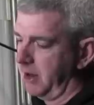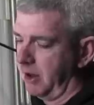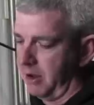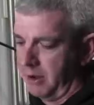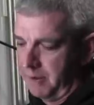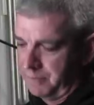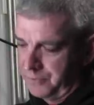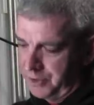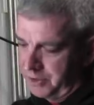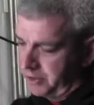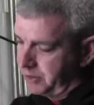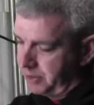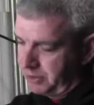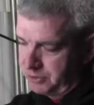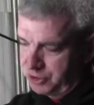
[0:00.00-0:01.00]
Um, you
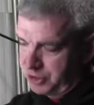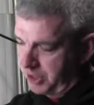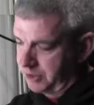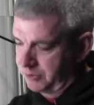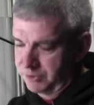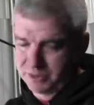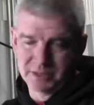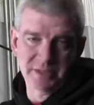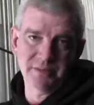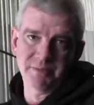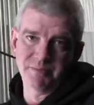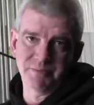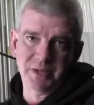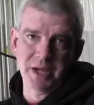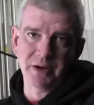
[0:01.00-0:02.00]
can use genuine
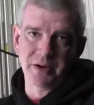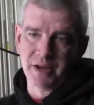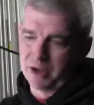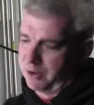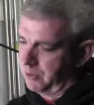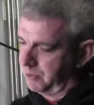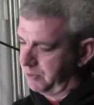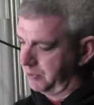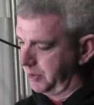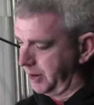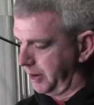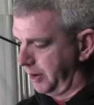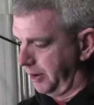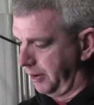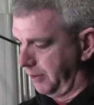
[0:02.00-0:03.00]
Delco,
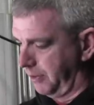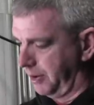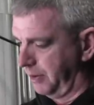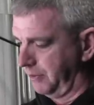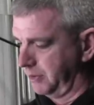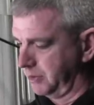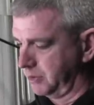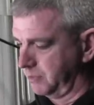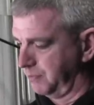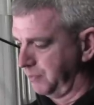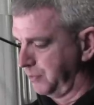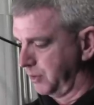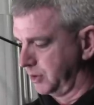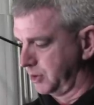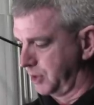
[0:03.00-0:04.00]
uh, whatever,
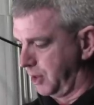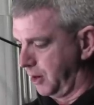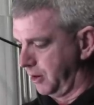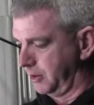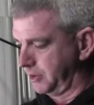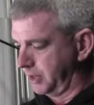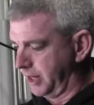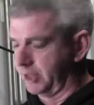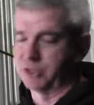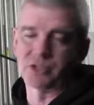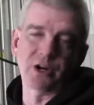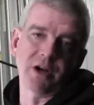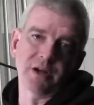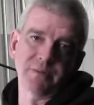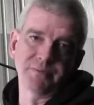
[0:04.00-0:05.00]
what's the current,
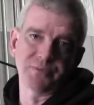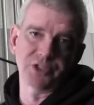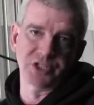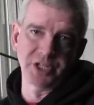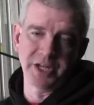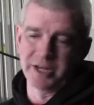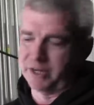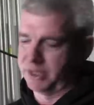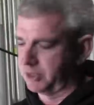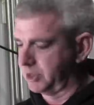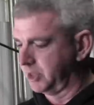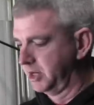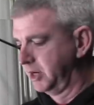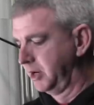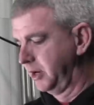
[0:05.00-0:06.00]
Dexron 6,
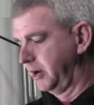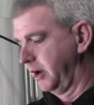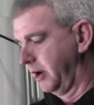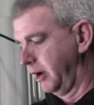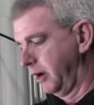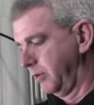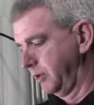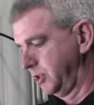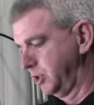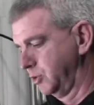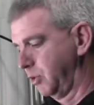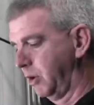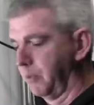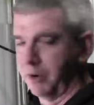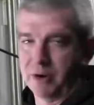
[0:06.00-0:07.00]
uh, which is
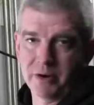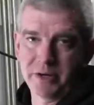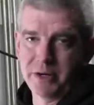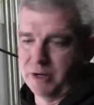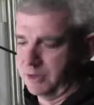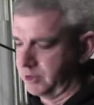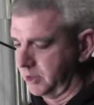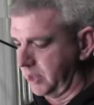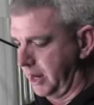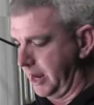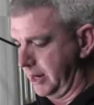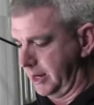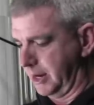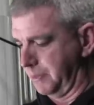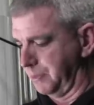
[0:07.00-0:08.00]
what we're gonna use because I
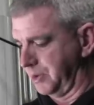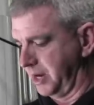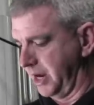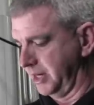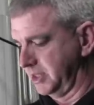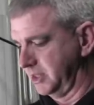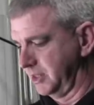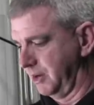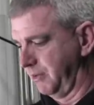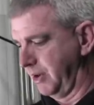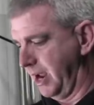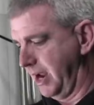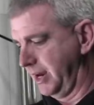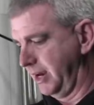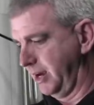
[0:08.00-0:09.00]
had a couple of cases of it
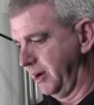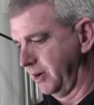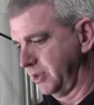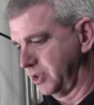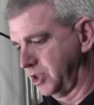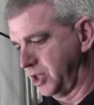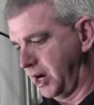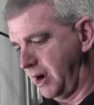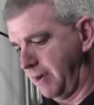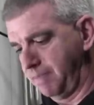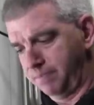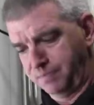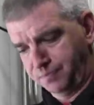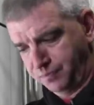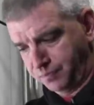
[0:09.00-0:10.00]
handy here at the shop.